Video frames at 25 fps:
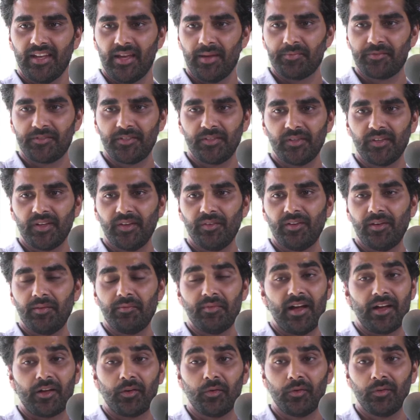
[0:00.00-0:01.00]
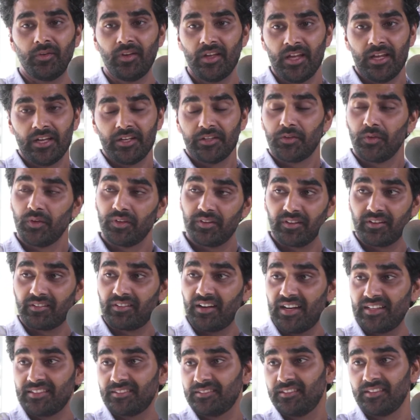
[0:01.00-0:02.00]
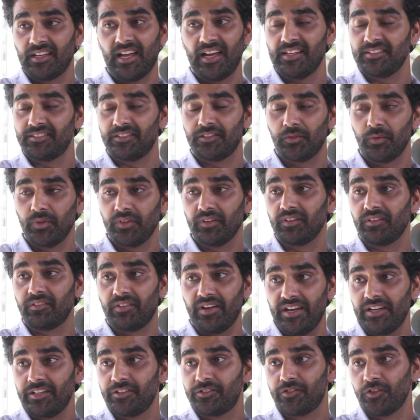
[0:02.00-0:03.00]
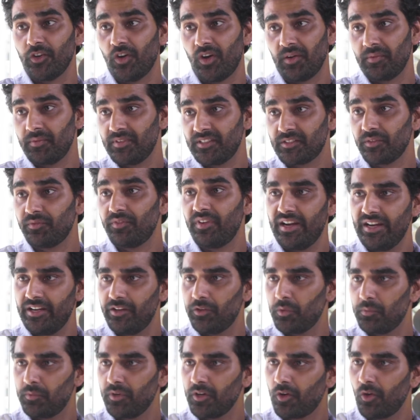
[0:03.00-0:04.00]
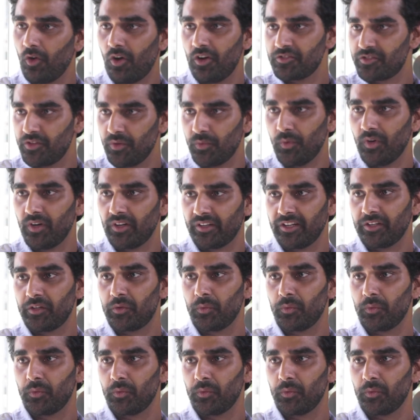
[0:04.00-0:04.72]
Absolutely. Well, Marco, you and the guys are doing a great job. It's a very noble cause you're working